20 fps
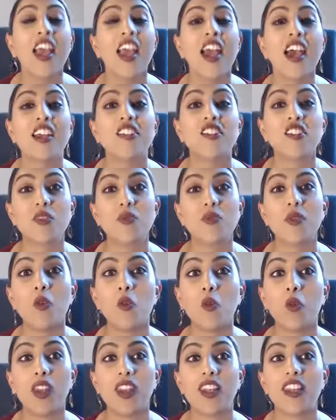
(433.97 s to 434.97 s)
And just be
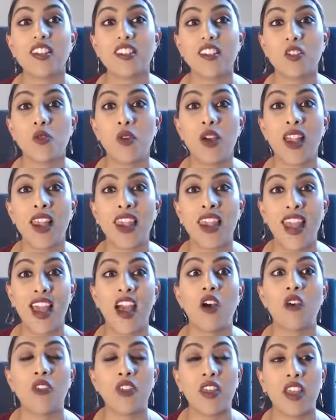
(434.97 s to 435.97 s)
willing to
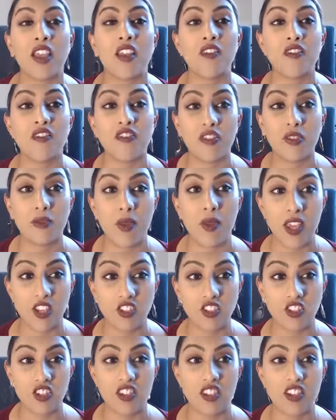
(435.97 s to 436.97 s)
allow the
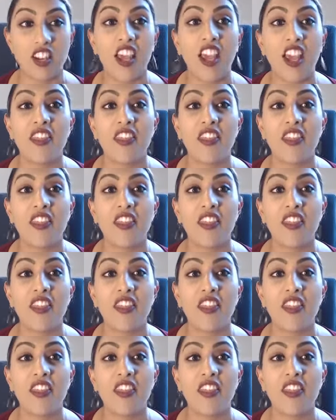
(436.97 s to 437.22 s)
information